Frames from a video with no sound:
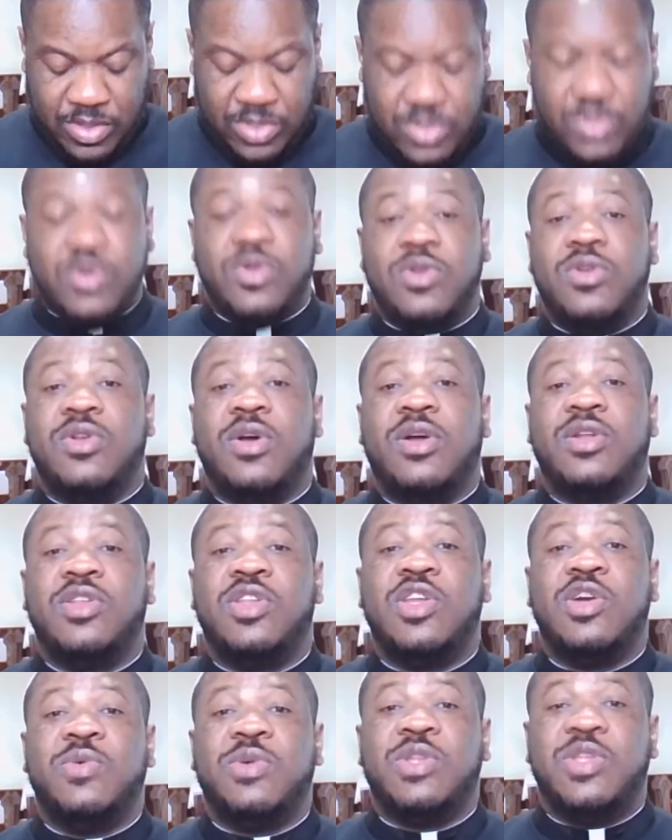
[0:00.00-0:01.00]
You do
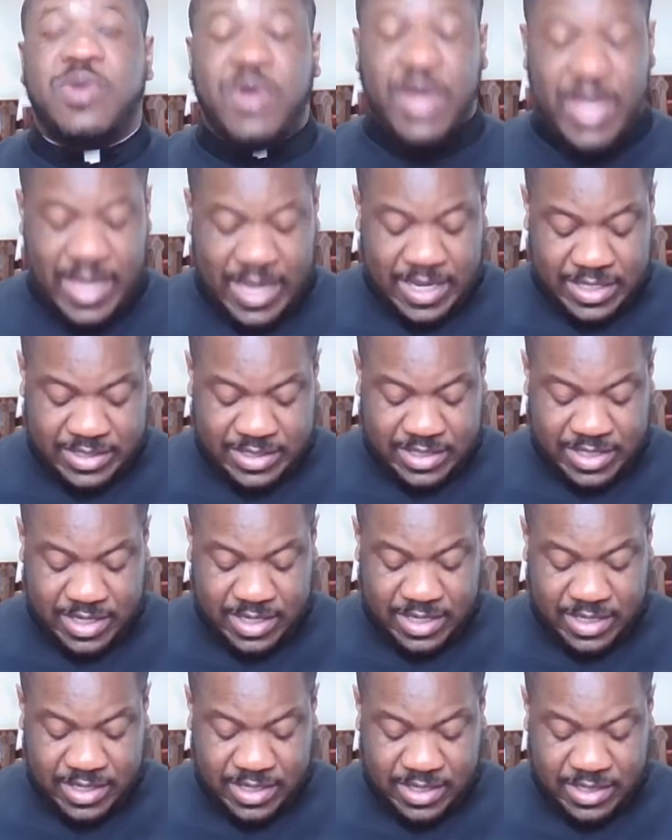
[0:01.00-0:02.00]
not know what you are
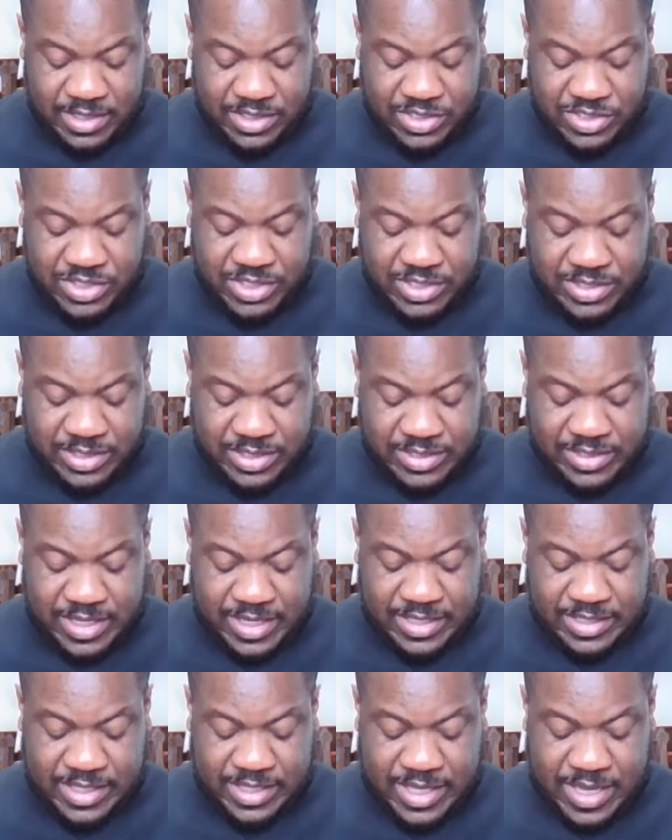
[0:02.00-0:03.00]
asking, Jesus
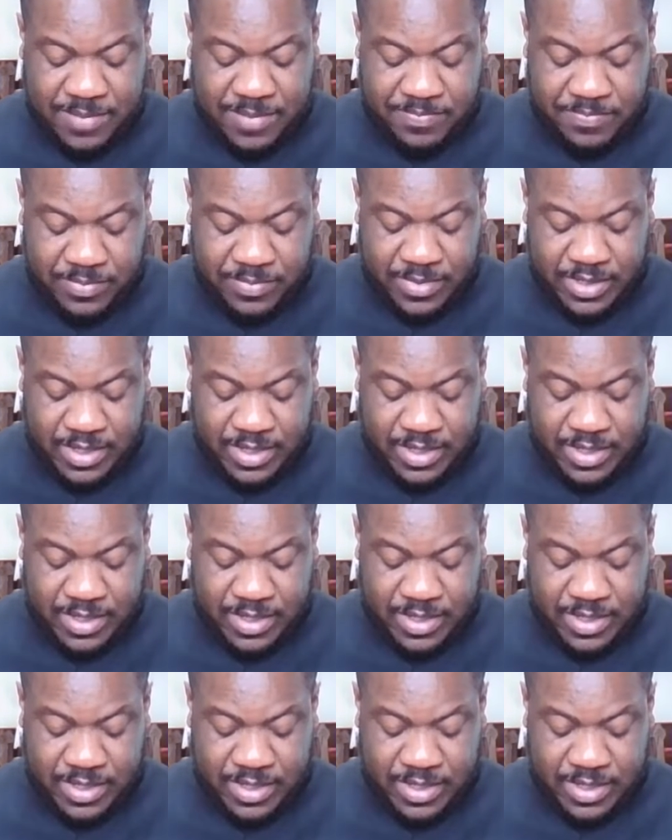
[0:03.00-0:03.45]
said to them.